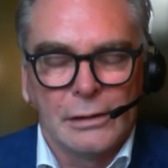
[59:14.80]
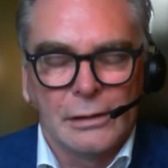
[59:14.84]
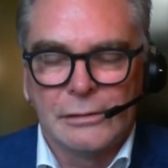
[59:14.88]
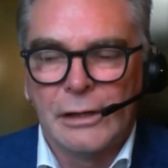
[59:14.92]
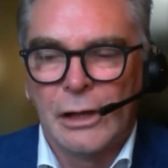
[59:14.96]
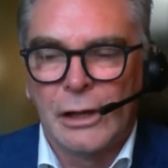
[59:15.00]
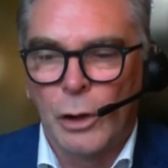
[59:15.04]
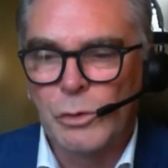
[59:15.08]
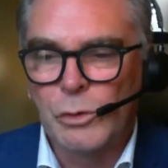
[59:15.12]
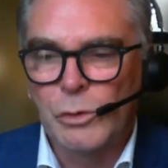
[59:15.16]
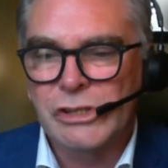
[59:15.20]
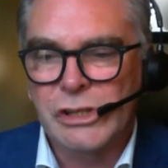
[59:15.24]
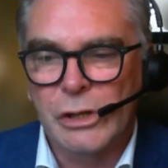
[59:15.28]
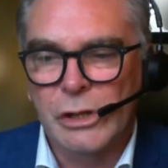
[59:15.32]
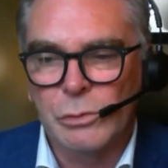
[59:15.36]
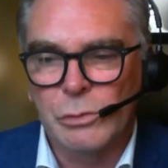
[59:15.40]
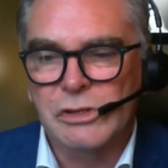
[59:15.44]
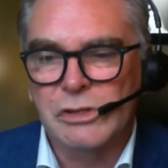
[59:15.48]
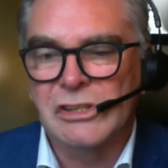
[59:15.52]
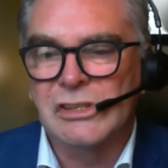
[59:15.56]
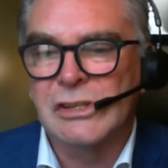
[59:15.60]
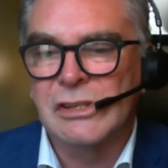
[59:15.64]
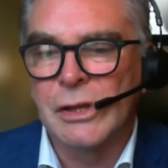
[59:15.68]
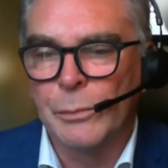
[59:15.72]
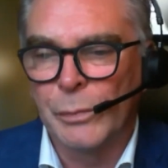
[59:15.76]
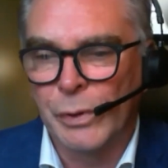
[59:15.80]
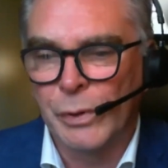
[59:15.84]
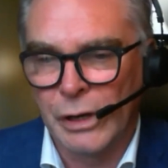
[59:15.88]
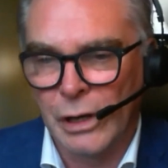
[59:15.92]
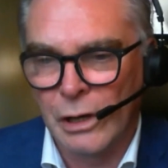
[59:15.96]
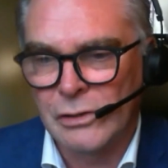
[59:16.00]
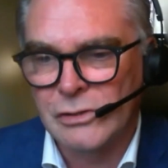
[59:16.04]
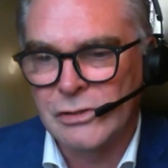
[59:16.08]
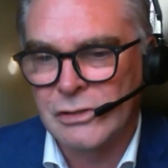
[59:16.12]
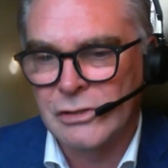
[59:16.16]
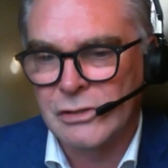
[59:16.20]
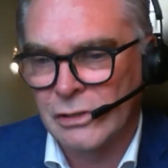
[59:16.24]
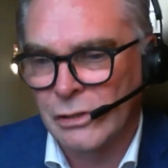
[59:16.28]
wish there was a simple
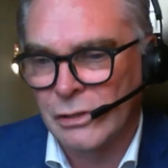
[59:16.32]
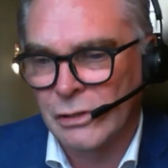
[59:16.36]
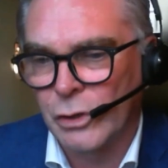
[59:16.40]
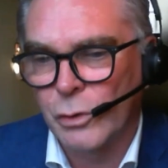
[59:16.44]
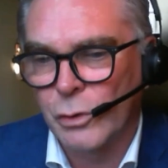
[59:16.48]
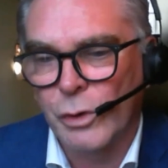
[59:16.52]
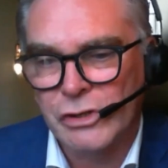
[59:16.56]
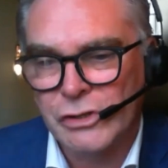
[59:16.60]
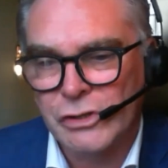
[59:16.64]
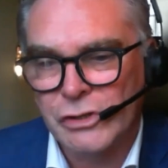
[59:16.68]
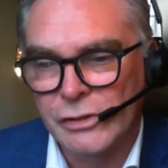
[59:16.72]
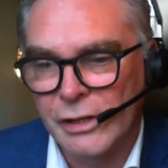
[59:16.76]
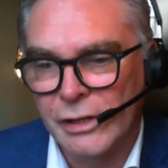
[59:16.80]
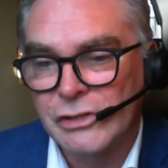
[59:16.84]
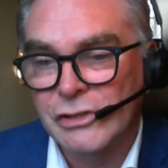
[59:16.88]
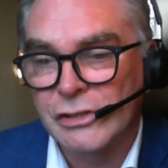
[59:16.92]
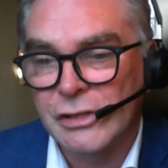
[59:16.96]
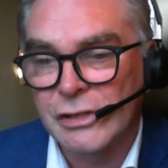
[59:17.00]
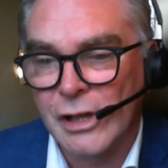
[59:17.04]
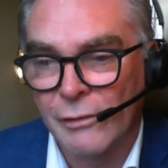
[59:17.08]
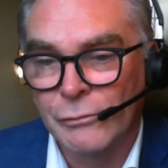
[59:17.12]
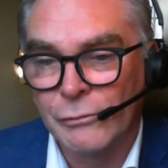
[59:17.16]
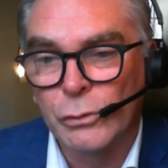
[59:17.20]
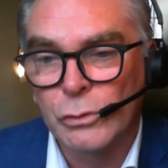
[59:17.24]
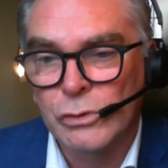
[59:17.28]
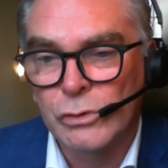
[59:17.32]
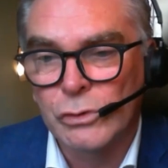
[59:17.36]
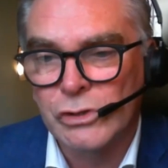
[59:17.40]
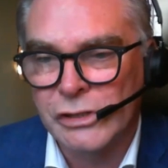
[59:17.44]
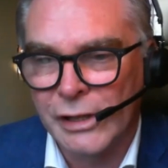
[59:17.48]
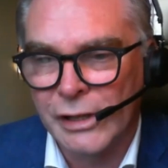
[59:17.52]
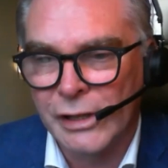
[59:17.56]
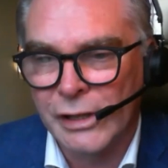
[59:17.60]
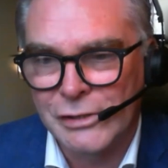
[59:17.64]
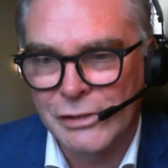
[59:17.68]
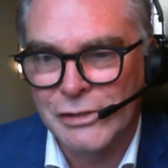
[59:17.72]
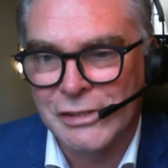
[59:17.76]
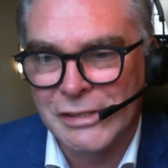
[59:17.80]
answer to the question.
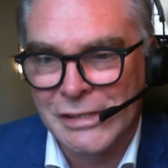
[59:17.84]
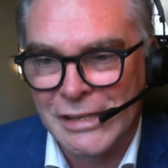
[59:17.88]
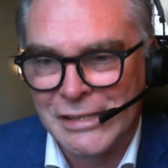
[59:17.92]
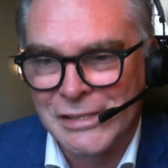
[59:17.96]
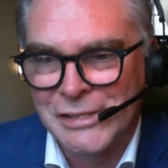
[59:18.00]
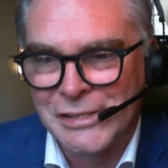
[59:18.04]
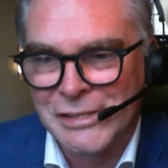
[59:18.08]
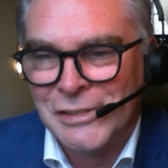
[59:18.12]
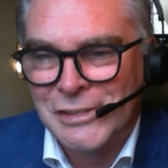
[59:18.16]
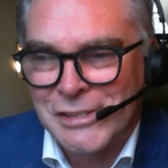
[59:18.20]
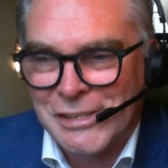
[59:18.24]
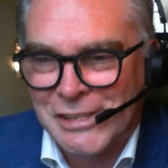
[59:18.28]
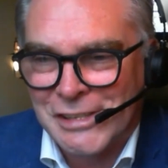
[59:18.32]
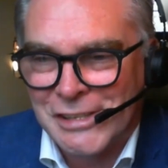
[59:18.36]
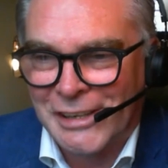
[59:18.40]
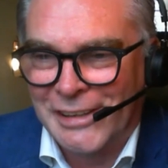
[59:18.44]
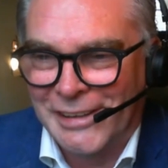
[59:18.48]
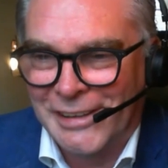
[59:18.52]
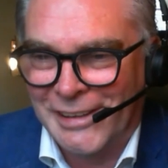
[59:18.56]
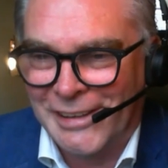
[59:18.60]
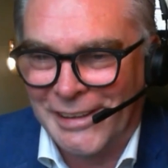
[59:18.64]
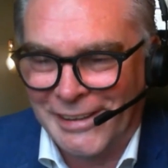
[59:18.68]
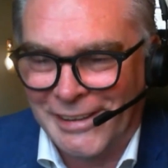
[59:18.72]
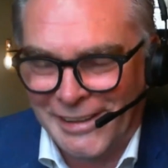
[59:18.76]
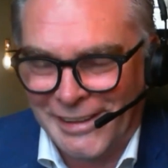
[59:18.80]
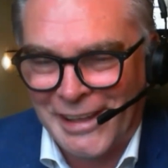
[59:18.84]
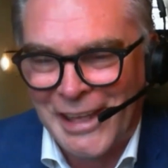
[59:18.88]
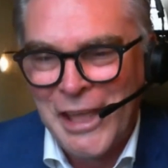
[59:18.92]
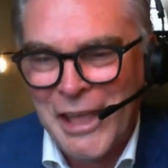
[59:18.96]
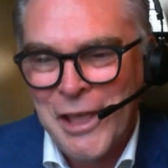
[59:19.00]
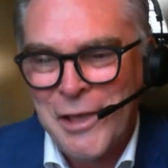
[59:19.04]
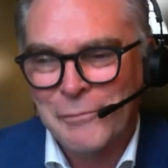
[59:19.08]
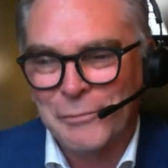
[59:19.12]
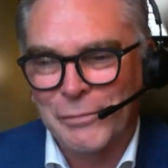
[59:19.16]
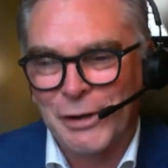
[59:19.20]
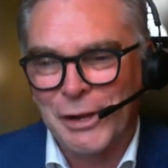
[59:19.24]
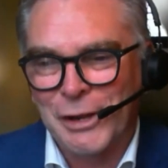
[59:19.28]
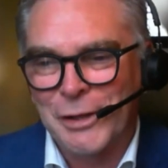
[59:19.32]
Unfortunately, there just isn't.
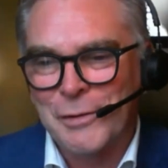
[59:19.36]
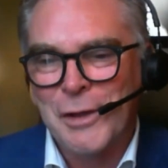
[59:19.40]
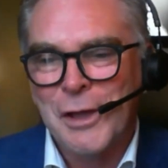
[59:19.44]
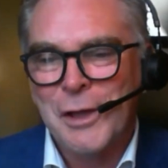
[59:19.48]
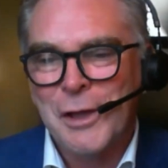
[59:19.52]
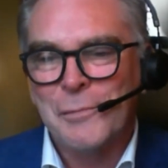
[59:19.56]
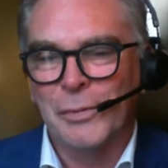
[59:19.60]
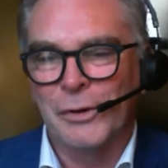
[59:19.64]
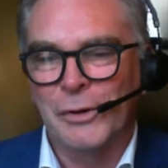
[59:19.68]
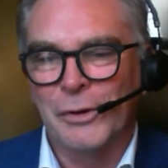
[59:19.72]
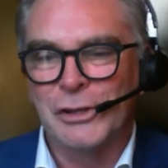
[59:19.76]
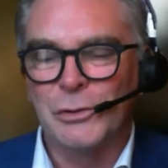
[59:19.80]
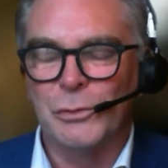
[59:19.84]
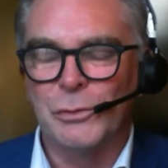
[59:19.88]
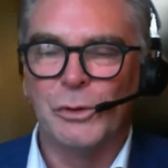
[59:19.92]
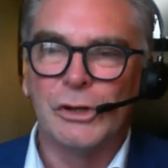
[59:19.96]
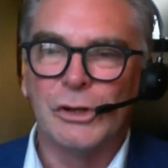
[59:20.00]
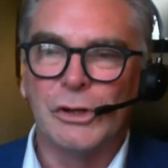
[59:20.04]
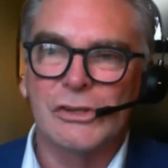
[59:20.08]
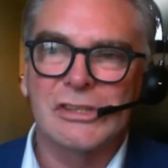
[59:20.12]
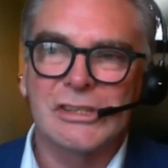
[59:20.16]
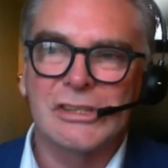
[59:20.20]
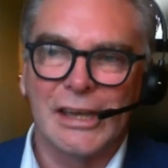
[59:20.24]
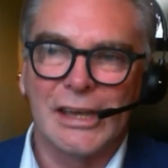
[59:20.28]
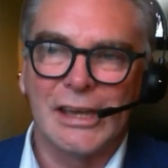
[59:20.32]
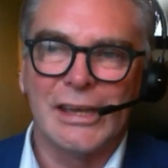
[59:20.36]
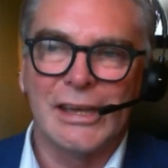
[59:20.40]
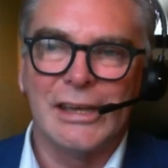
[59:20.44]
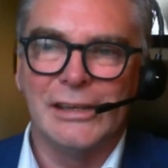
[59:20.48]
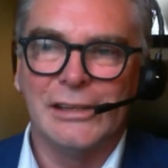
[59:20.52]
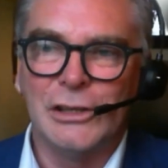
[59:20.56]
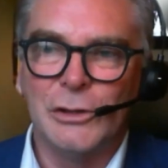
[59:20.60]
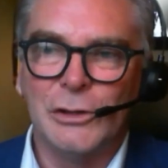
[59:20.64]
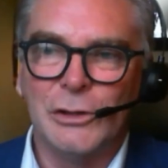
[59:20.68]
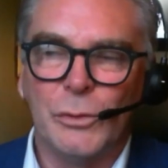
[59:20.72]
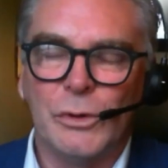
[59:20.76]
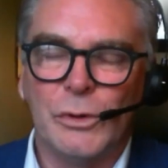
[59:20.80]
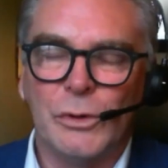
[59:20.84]
but you will see
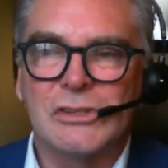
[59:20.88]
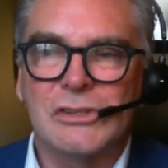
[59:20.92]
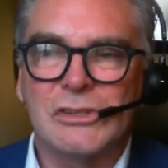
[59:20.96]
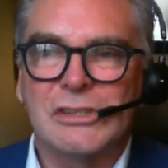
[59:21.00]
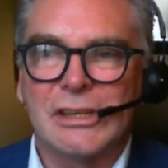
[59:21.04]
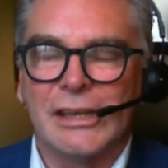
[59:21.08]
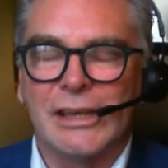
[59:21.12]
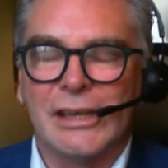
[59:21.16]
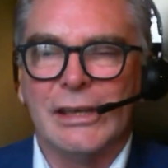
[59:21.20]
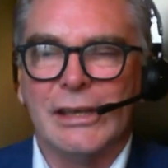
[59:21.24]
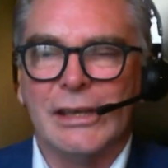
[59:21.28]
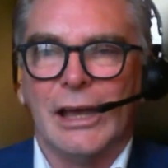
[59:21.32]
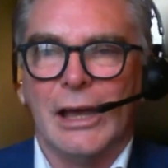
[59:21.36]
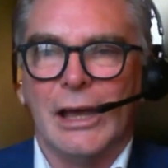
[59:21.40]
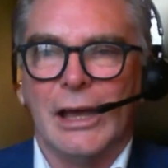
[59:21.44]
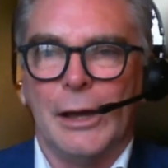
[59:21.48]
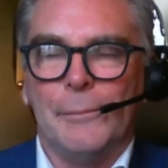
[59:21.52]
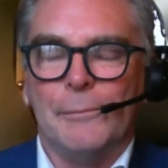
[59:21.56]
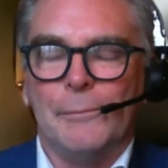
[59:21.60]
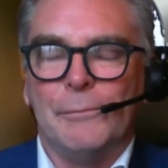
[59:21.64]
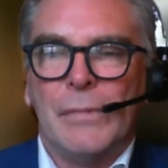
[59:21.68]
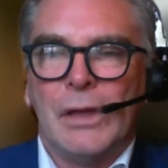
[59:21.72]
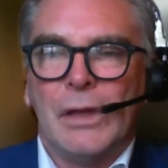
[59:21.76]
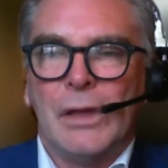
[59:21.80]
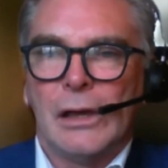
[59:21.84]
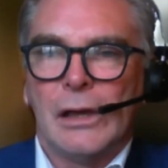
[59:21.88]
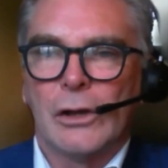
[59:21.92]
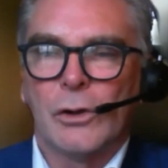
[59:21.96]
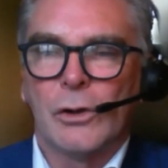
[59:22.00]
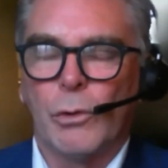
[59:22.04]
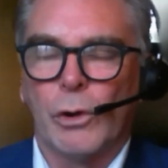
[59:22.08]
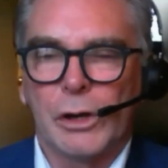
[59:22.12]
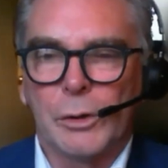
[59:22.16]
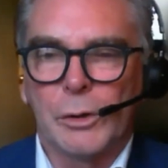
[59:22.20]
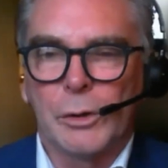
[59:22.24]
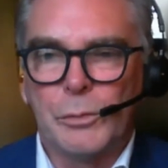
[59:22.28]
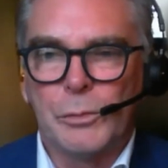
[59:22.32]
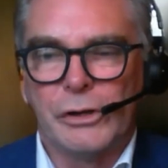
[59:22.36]

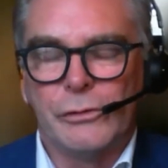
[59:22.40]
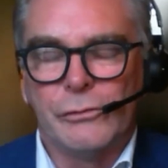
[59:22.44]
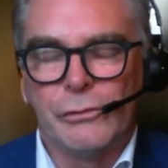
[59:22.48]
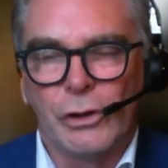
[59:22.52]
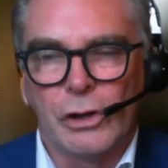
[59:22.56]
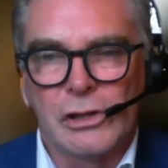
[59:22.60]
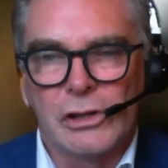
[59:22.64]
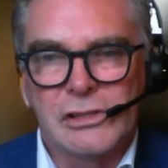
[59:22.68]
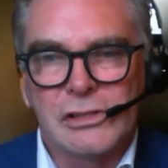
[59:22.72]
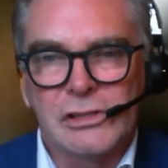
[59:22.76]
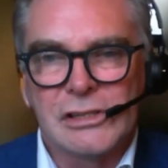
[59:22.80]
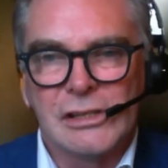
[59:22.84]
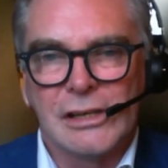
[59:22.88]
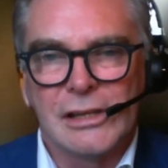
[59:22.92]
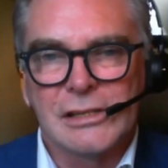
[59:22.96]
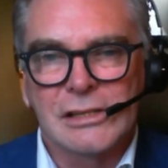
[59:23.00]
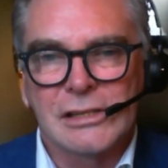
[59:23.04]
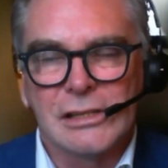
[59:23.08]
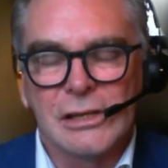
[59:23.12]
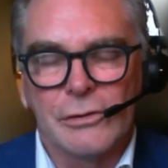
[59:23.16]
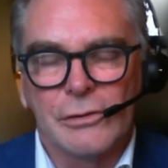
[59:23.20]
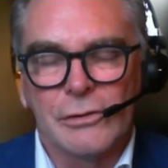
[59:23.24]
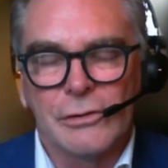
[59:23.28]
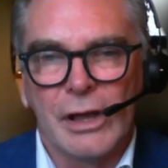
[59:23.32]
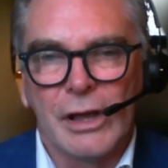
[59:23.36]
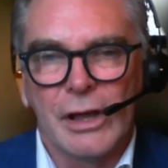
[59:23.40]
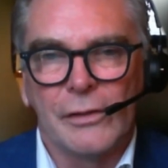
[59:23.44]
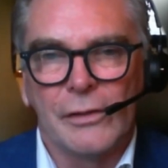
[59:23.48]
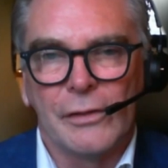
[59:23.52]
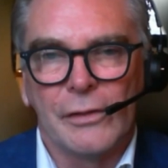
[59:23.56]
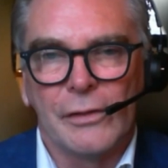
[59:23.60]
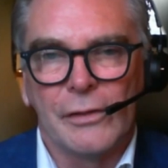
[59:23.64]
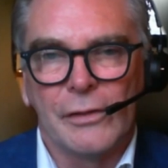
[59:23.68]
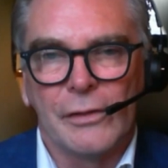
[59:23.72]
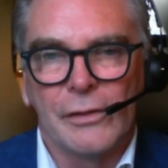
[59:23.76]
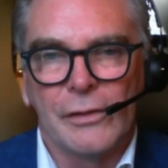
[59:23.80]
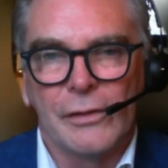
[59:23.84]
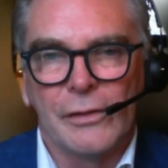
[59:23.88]
quite a bit of volatility around the
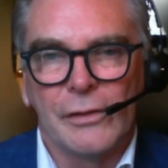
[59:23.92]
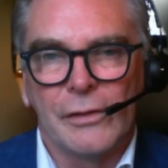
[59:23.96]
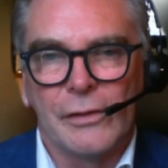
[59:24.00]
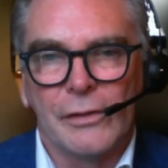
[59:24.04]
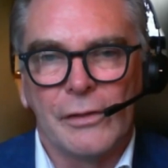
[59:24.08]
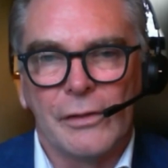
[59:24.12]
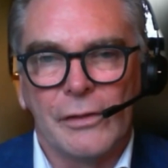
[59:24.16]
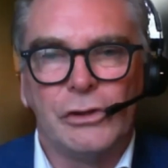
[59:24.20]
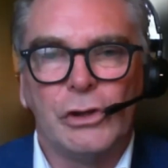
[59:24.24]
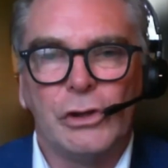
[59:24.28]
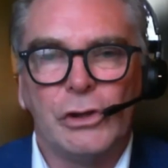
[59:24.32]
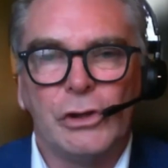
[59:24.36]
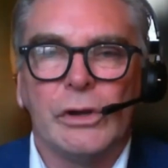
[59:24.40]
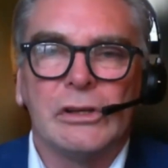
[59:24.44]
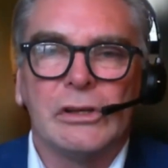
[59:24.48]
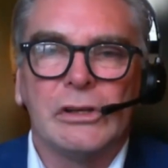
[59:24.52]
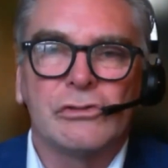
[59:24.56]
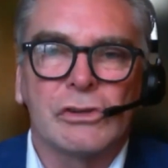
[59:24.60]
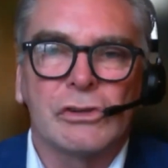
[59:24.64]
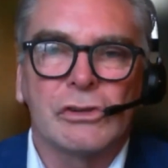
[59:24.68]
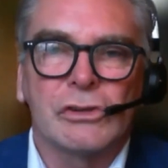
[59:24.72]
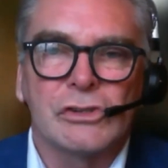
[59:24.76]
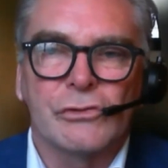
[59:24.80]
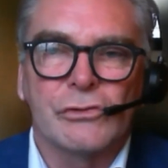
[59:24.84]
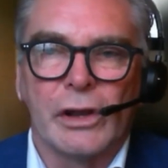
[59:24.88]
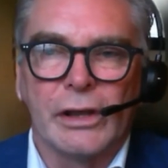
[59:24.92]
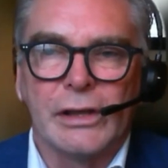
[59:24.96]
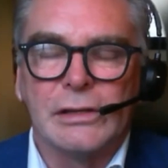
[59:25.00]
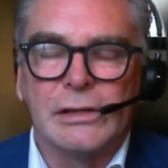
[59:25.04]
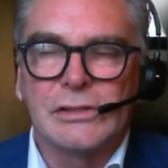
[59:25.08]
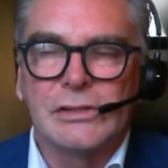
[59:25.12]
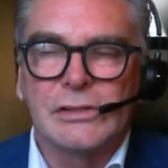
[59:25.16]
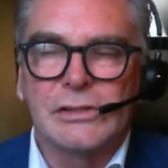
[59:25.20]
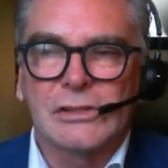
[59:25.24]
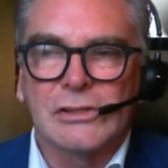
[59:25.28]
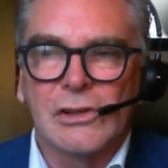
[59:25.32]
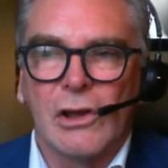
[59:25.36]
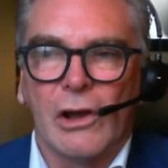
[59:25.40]
next few interest rate
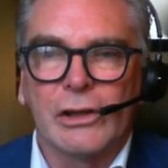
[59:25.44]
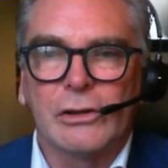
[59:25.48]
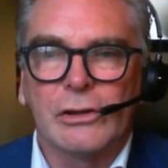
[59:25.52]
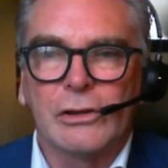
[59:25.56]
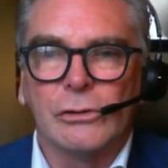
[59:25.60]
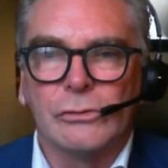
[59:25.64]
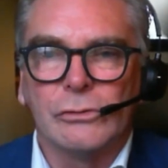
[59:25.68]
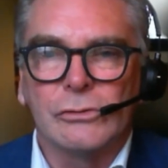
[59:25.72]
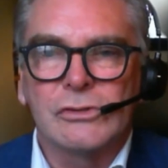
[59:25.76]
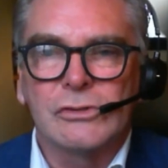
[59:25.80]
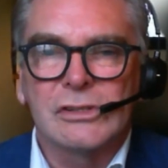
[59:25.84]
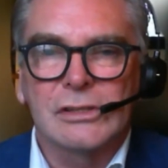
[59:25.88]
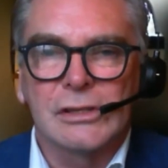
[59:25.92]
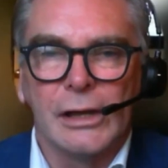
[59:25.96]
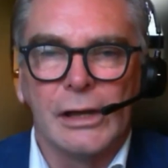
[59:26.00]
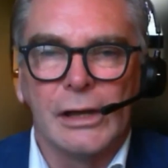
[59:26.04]
cycles,